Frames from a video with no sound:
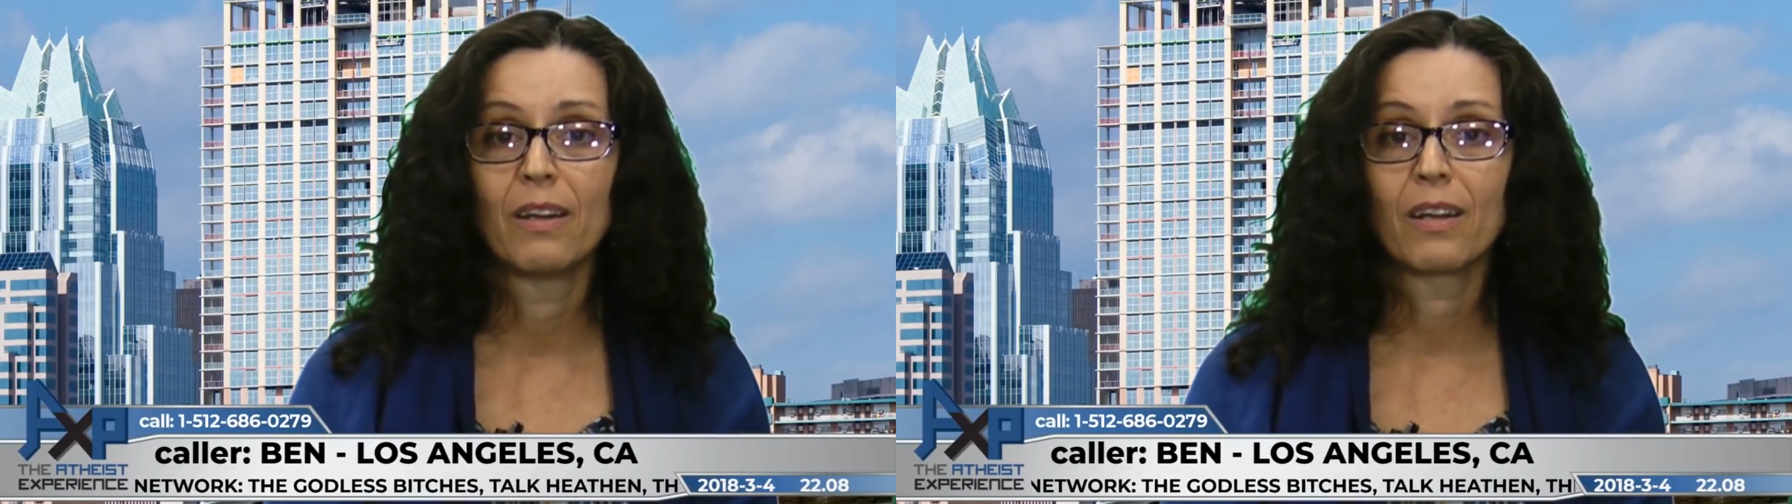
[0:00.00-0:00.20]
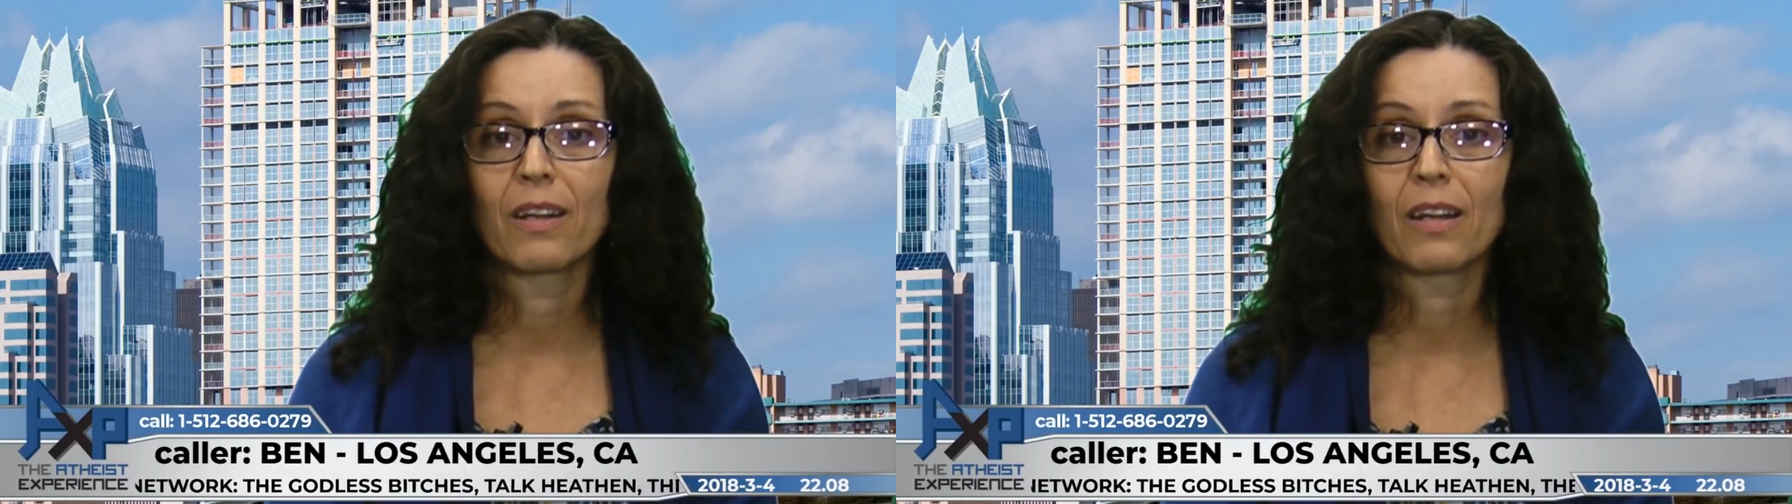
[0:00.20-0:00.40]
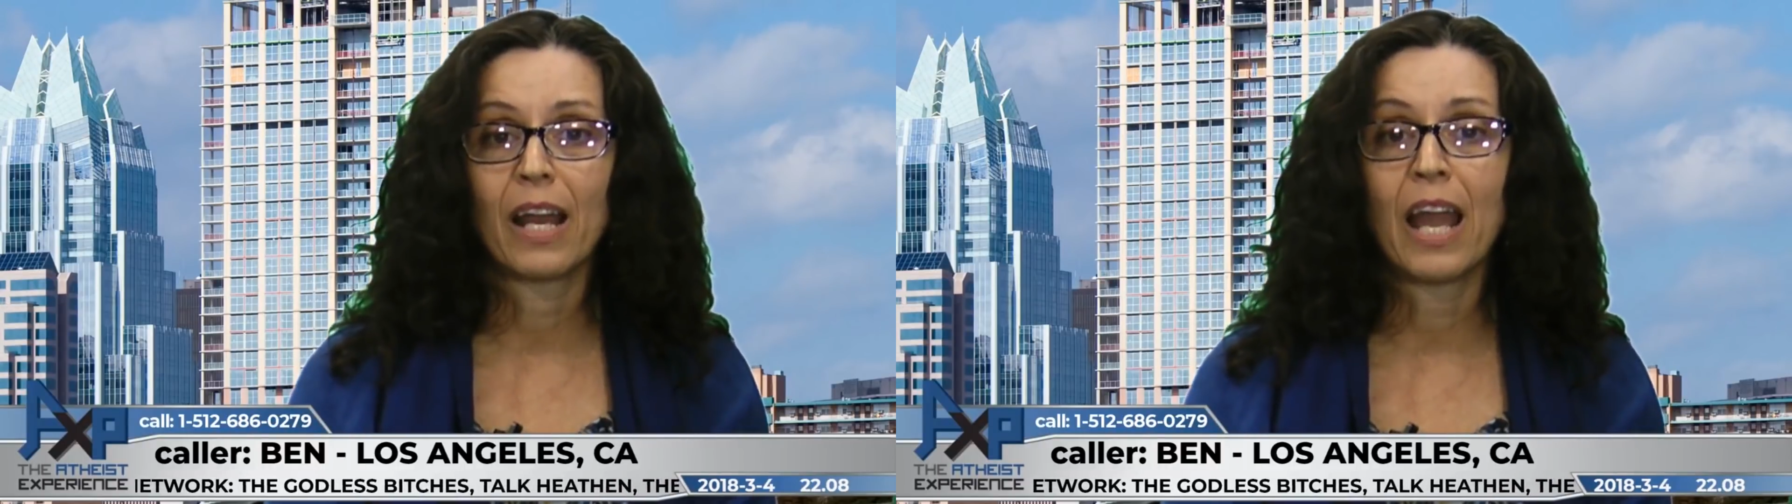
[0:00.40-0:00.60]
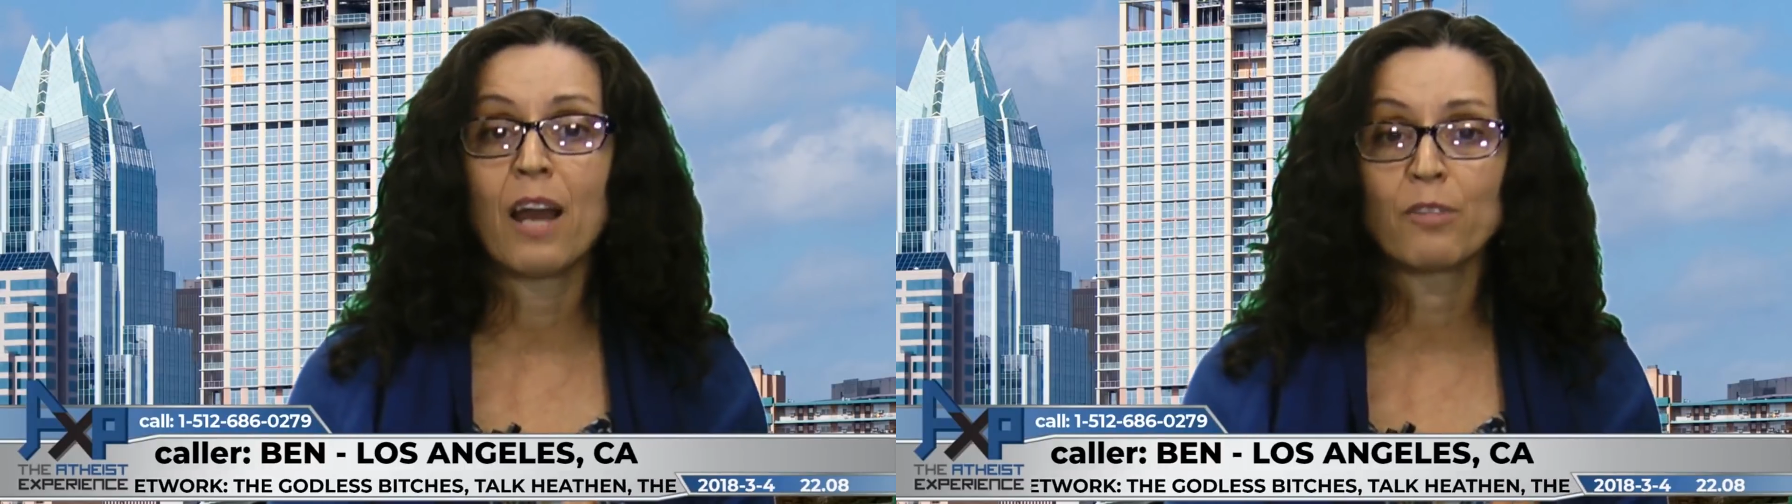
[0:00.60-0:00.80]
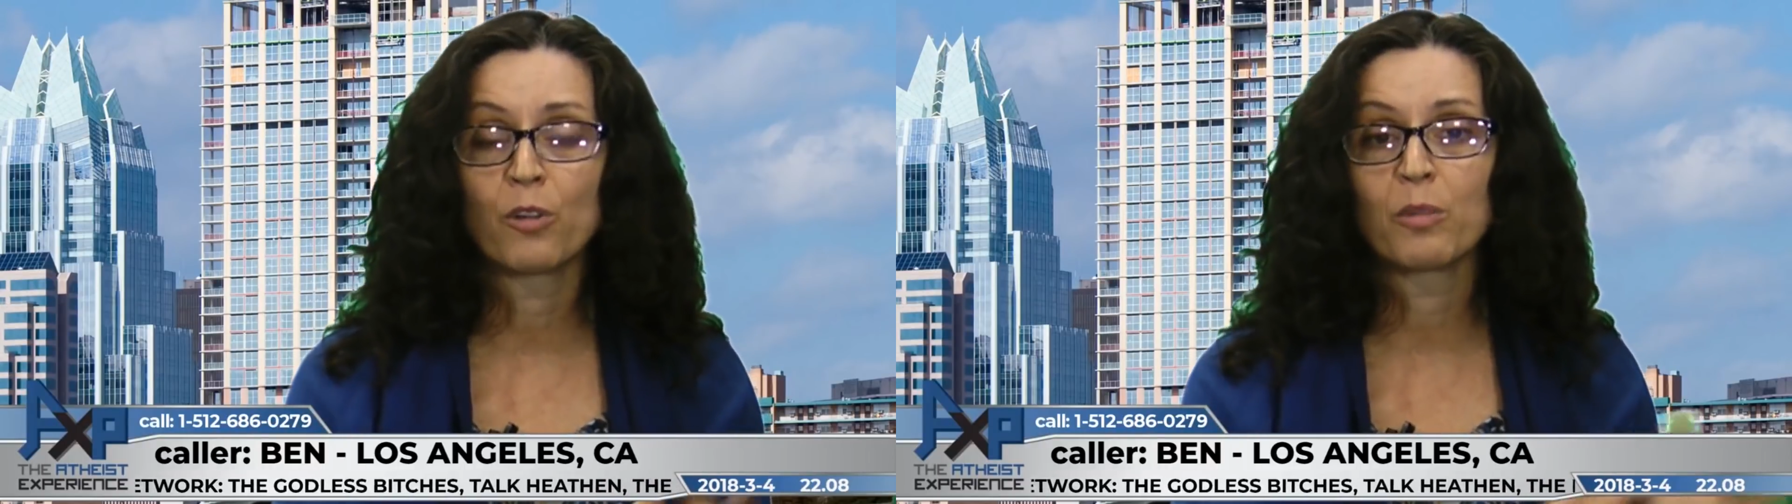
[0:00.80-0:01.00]
Uh, I
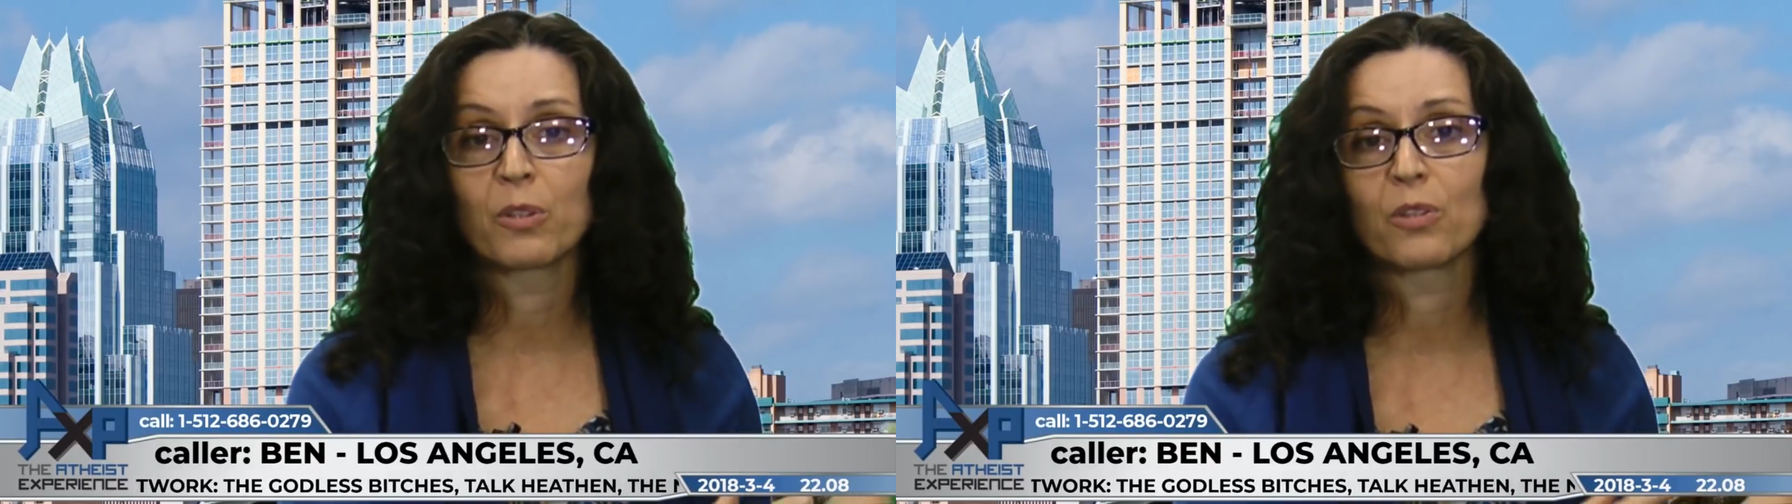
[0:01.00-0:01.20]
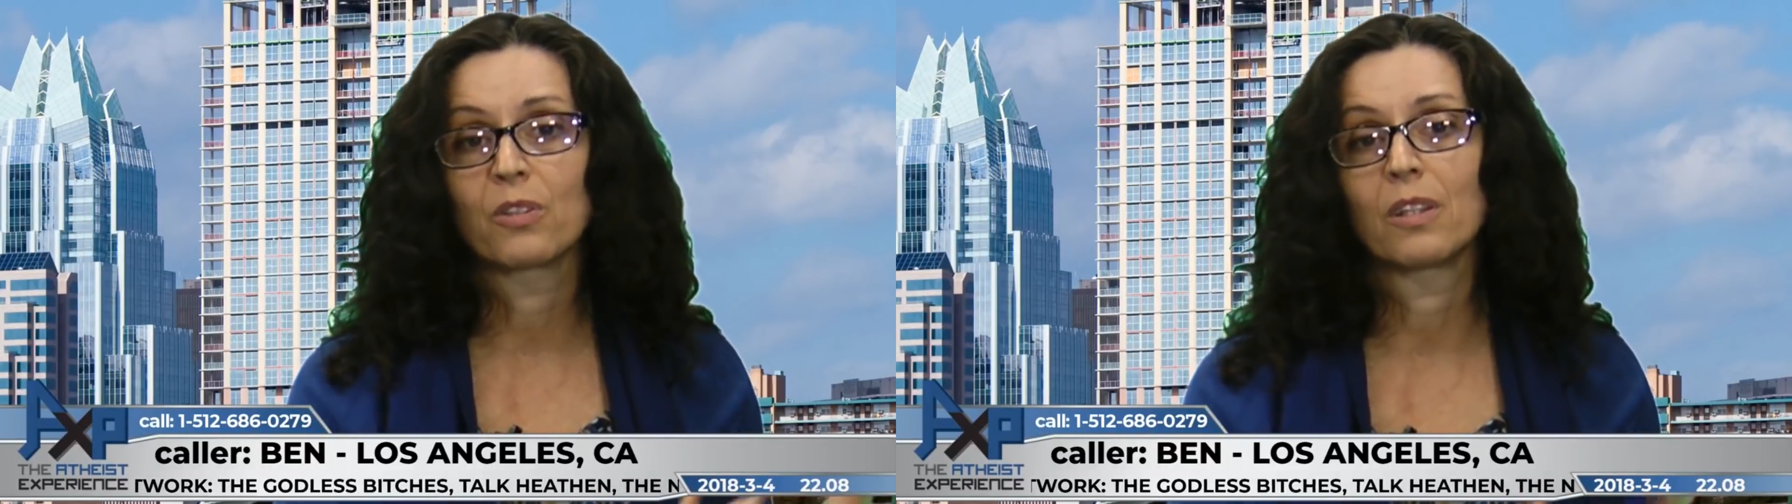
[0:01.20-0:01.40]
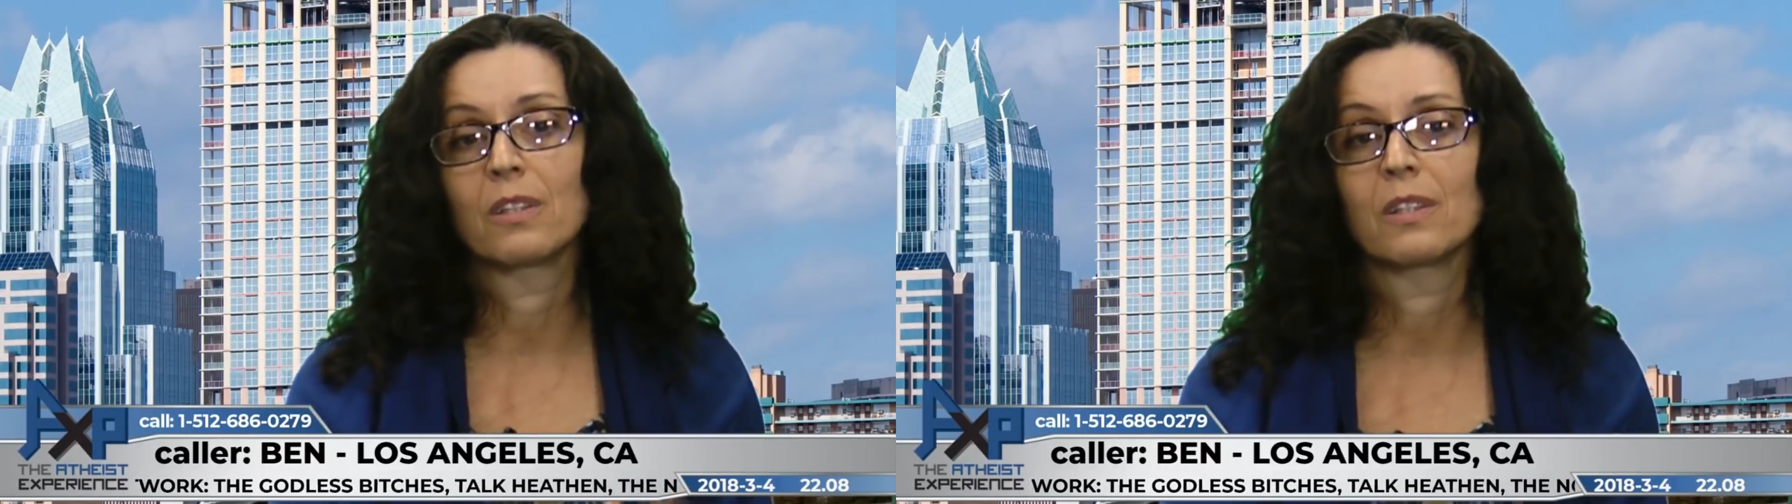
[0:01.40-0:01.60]
have heard them associate